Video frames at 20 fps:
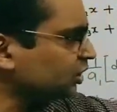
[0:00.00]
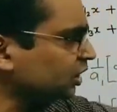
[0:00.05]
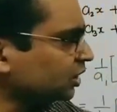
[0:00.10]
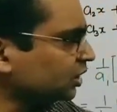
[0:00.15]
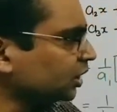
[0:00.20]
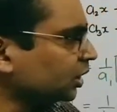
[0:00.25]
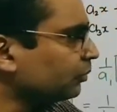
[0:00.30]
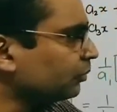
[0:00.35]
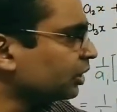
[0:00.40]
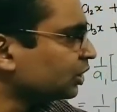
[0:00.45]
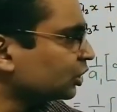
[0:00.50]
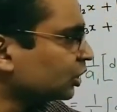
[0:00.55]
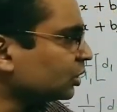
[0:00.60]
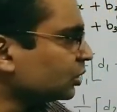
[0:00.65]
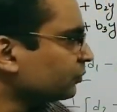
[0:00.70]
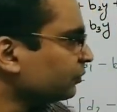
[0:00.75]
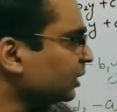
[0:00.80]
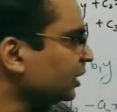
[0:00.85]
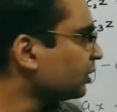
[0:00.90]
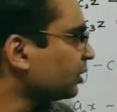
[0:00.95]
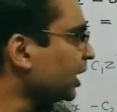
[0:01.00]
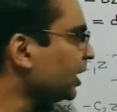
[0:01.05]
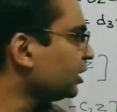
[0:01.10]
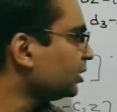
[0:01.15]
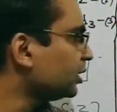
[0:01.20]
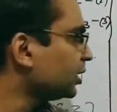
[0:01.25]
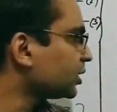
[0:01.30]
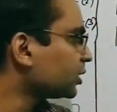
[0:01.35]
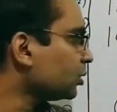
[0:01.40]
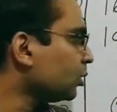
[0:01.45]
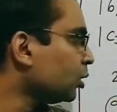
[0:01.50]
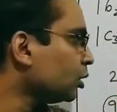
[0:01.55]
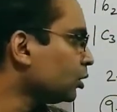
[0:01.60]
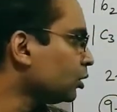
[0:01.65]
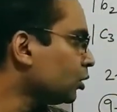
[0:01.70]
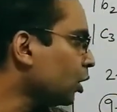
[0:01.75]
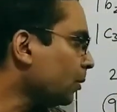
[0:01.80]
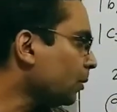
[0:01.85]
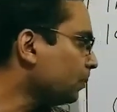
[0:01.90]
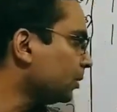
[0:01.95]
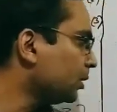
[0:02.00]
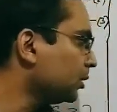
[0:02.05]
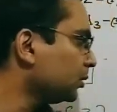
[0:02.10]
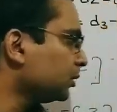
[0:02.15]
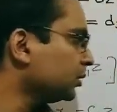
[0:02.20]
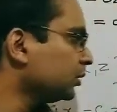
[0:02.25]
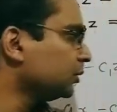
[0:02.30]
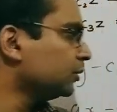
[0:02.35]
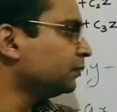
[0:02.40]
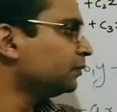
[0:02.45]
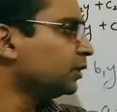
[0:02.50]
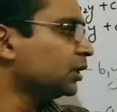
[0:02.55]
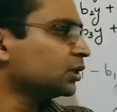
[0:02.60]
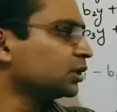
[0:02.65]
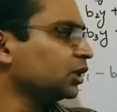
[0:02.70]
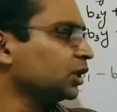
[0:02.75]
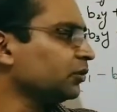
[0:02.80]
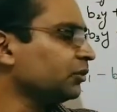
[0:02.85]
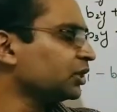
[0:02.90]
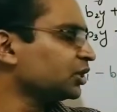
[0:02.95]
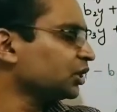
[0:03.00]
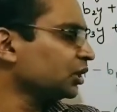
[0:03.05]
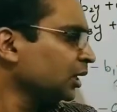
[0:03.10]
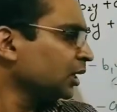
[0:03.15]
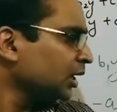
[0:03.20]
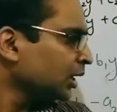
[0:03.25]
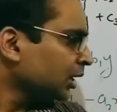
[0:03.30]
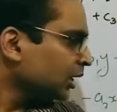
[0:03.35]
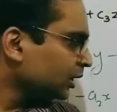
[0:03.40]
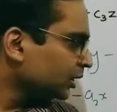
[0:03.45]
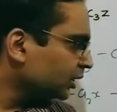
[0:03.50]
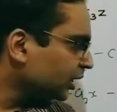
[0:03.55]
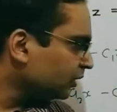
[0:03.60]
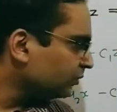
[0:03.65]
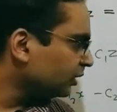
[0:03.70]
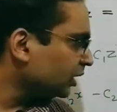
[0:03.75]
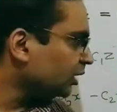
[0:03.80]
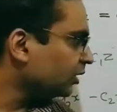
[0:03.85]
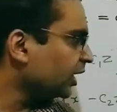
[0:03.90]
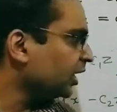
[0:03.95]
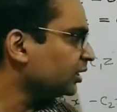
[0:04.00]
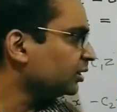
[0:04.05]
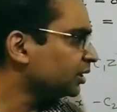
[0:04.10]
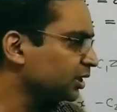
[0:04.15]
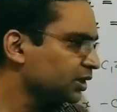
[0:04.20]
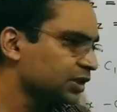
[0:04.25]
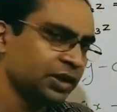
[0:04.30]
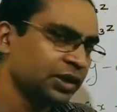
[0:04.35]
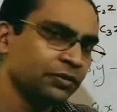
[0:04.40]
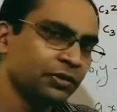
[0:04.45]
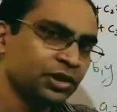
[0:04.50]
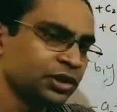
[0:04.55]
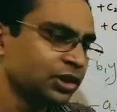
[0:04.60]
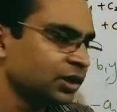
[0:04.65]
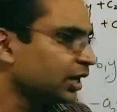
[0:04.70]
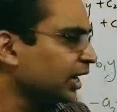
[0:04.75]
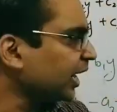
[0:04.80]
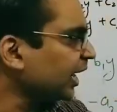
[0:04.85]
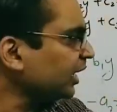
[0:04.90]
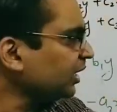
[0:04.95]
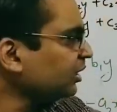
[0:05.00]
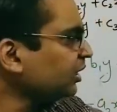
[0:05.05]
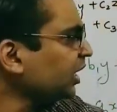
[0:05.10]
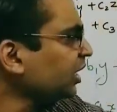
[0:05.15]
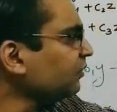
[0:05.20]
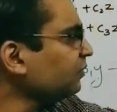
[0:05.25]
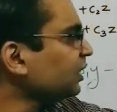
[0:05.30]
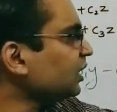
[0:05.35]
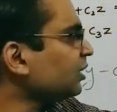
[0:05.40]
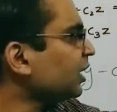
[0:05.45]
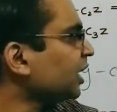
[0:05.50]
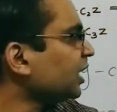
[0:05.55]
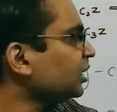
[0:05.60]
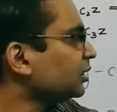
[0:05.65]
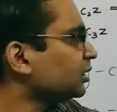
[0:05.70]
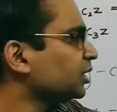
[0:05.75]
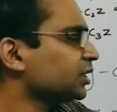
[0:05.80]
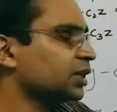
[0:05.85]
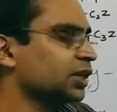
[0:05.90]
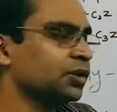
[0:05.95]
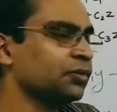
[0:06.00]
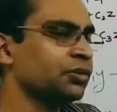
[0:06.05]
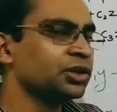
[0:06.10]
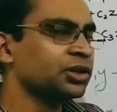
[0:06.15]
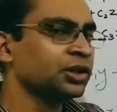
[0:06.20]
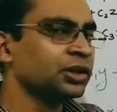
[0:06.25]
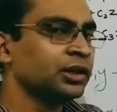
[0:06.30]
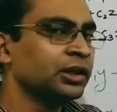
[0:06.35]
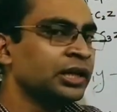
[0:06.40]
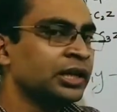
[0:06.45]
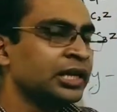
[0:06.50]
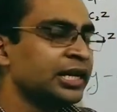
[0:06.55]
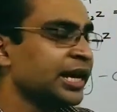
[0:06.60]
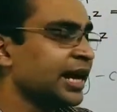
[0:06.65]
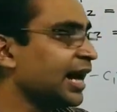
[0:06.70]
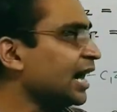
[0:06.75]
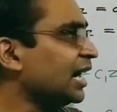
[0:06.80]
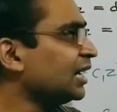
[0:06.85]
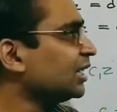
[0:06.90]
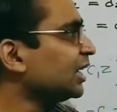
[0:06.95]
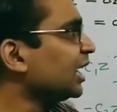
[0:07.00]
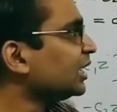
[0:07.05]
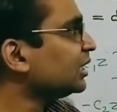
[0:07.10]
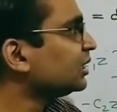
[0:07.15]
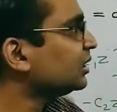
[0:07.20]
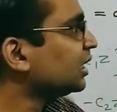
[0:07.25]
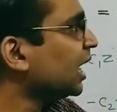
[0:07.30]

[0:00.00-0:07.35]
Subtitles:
these equations. We'll write this on top, first equation, then we'll write this equation, and then we'll write this equation. And at